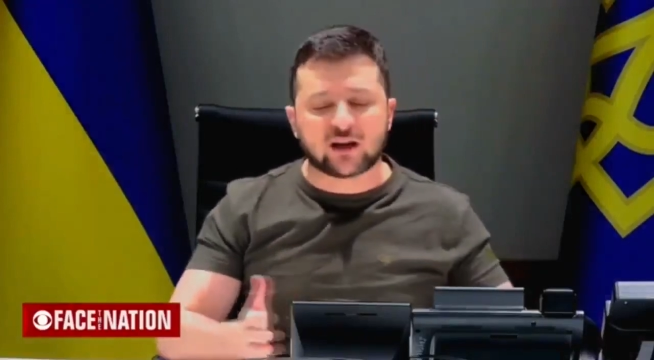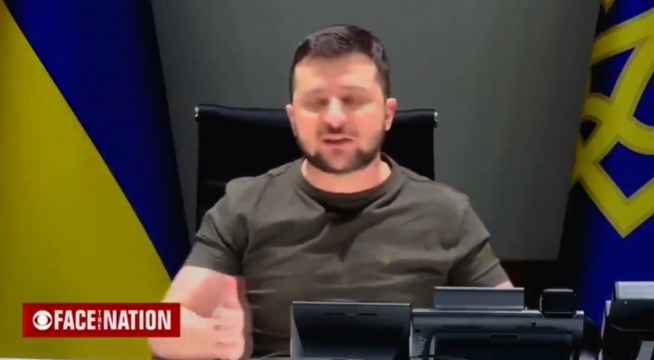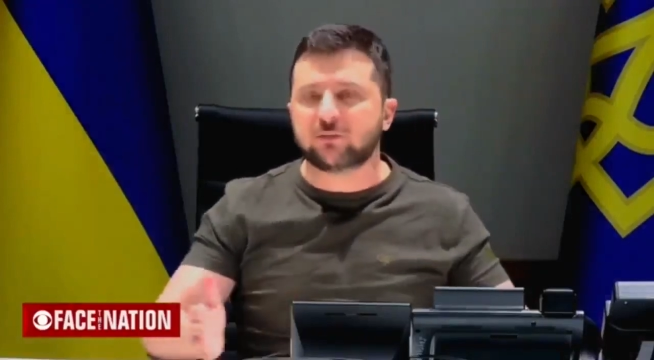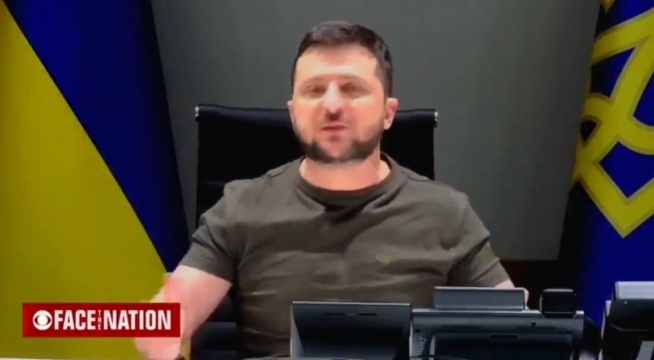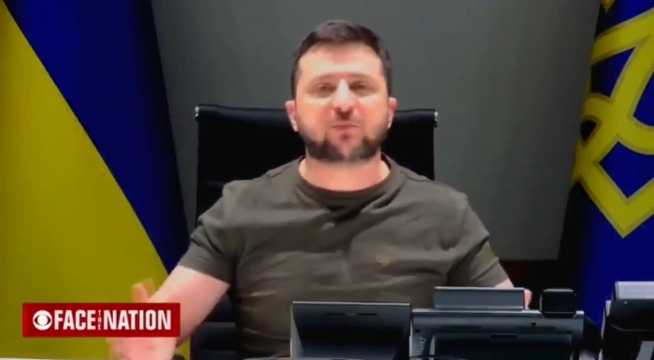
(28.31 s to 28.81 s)

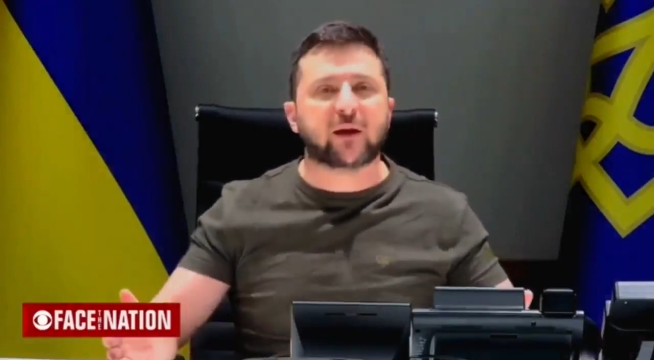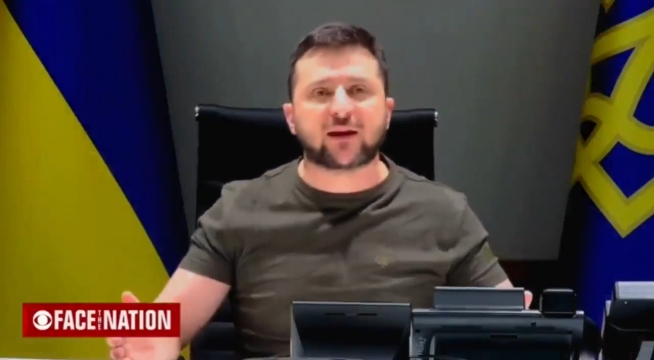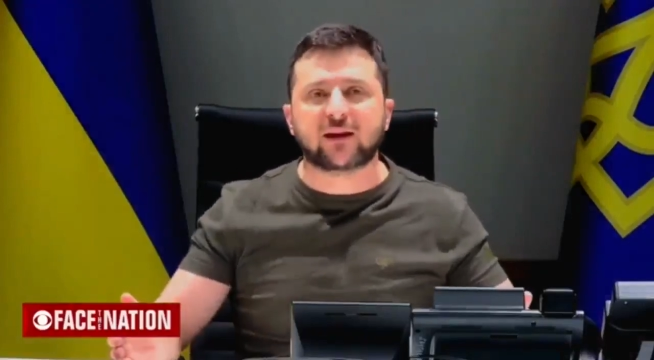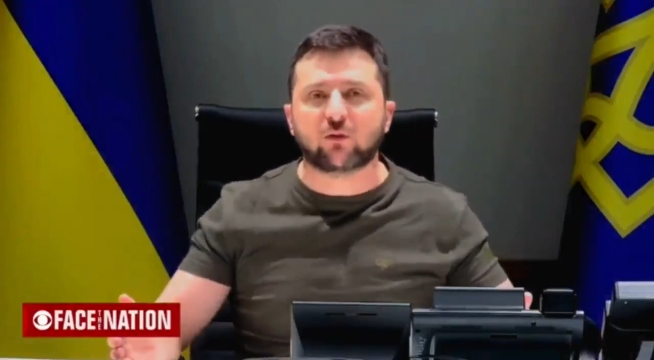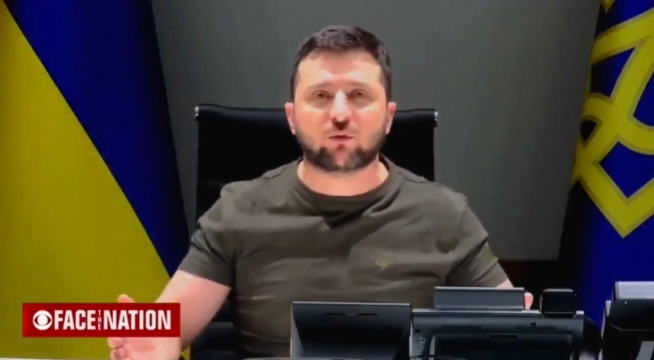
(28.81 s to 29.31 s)
indeed,
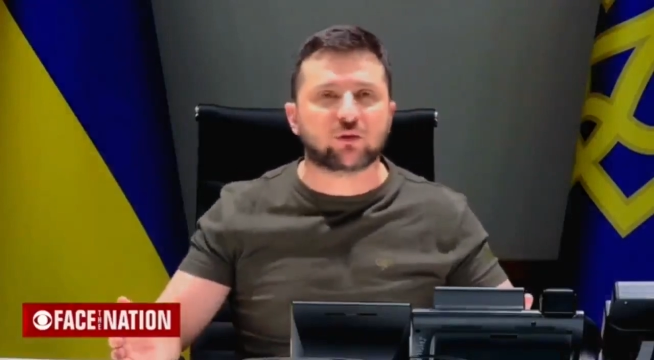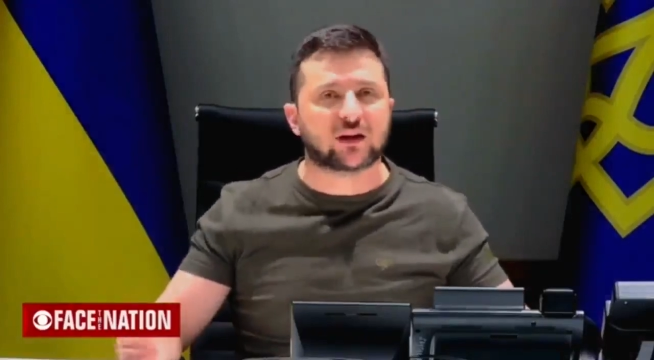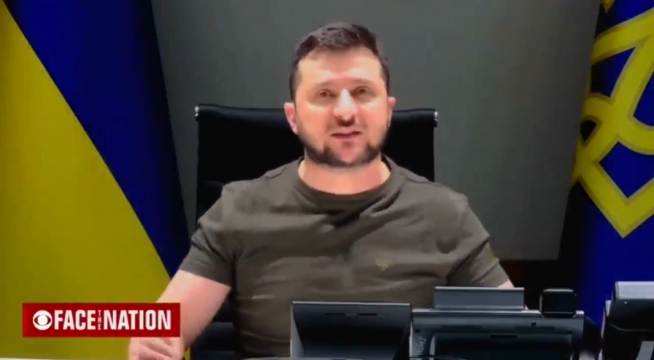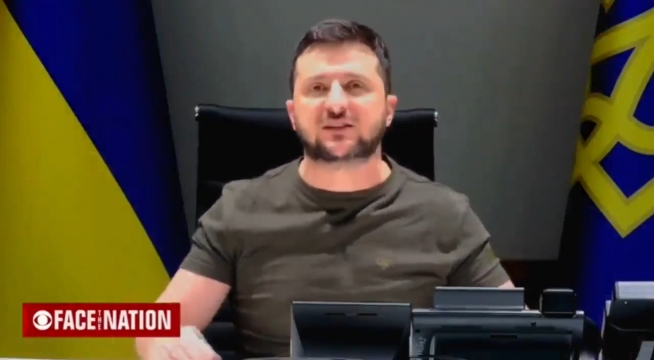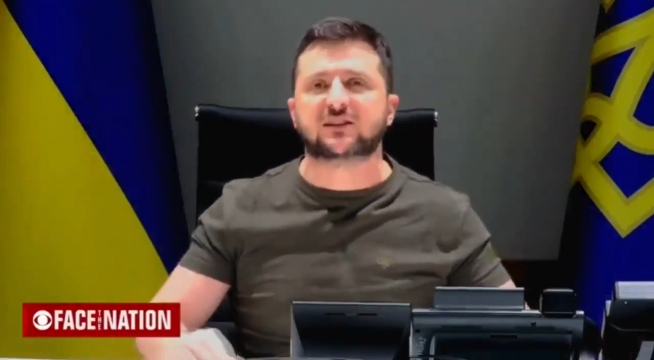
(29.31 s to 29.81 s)
and it's a
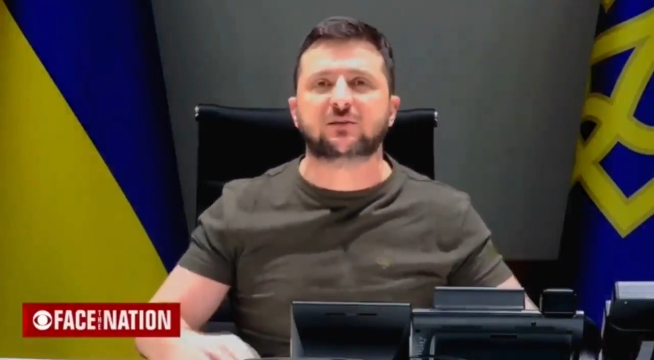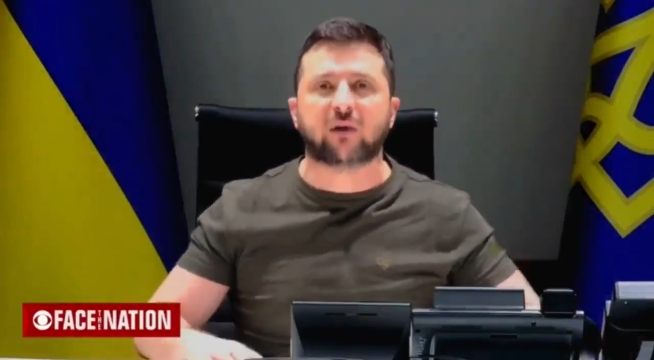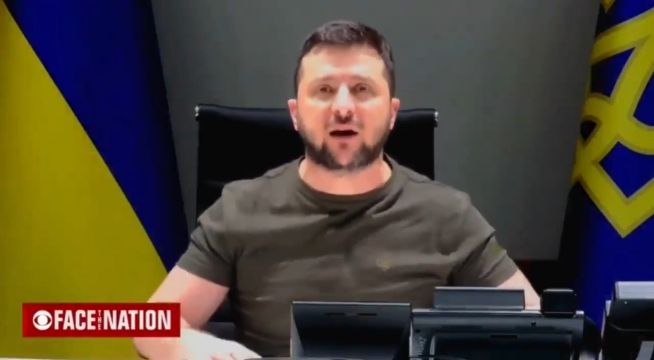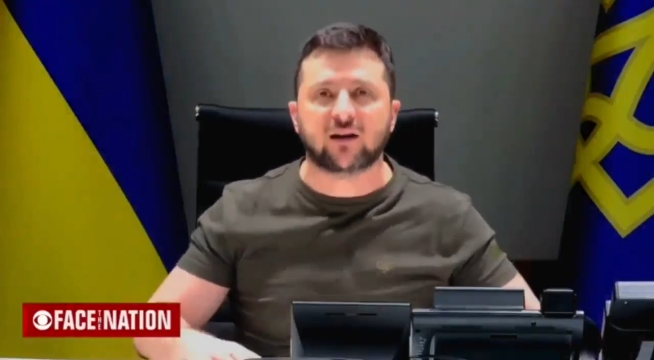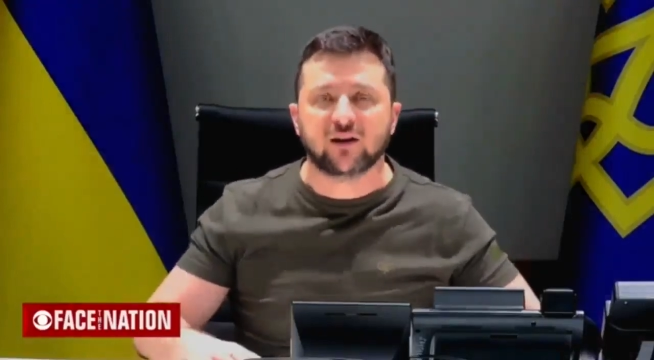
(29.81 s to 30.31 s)
very
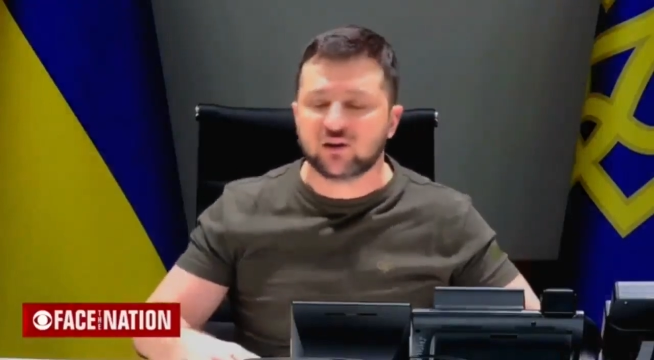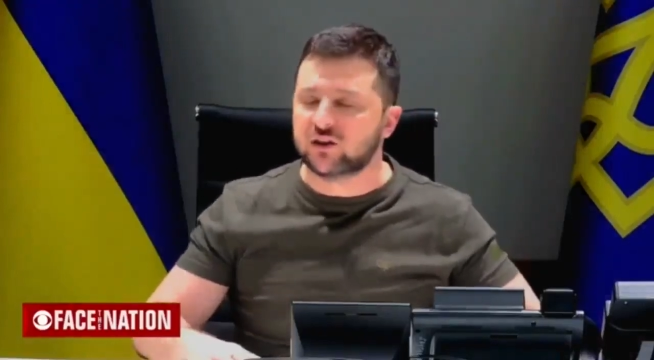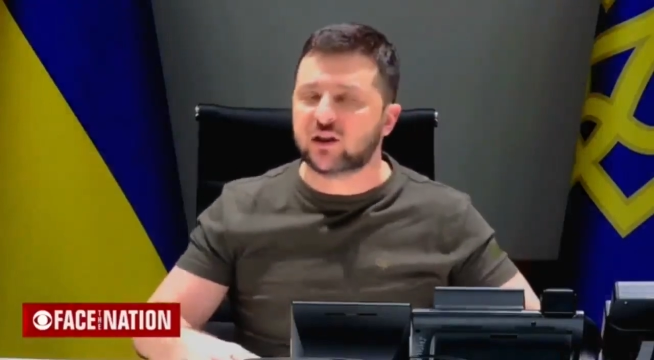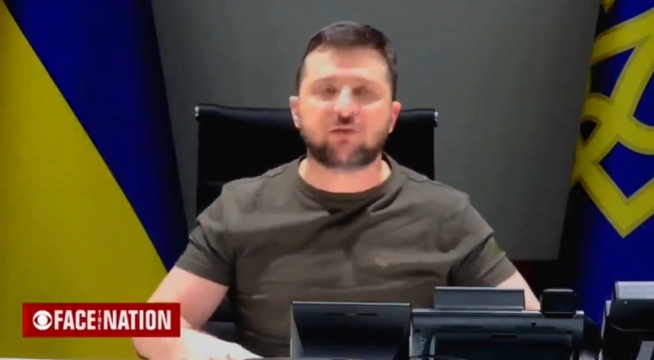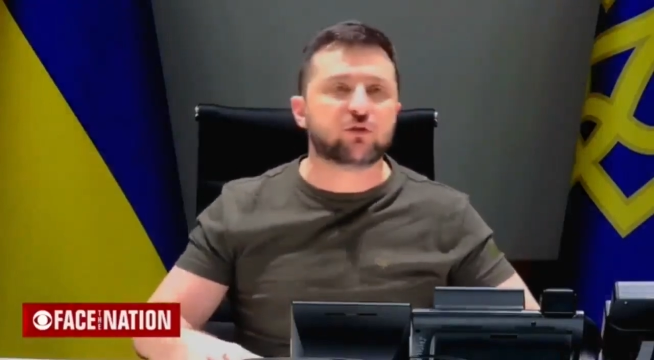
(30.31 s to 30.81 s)
powerful
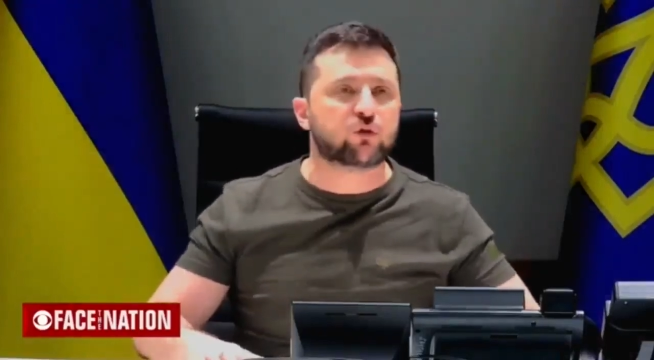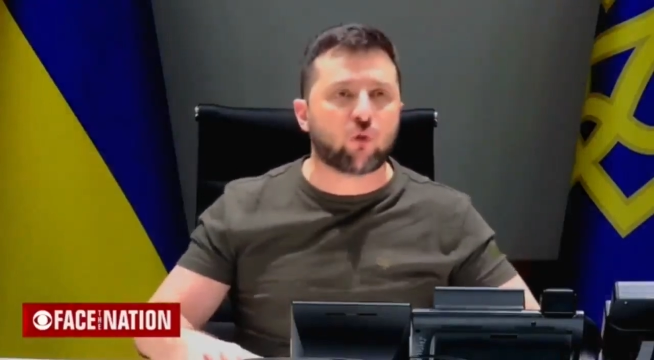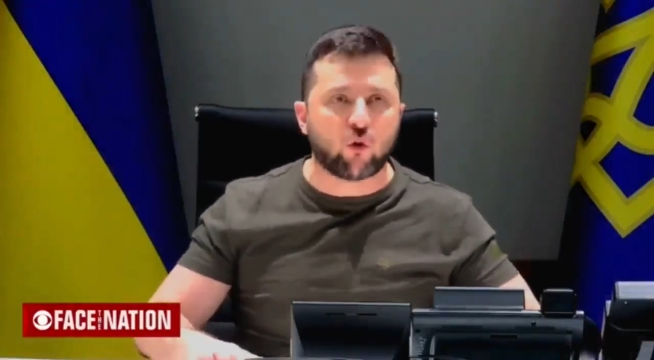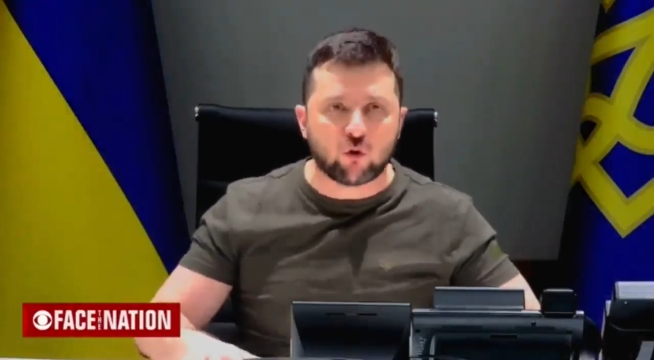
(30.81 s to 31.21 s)
support.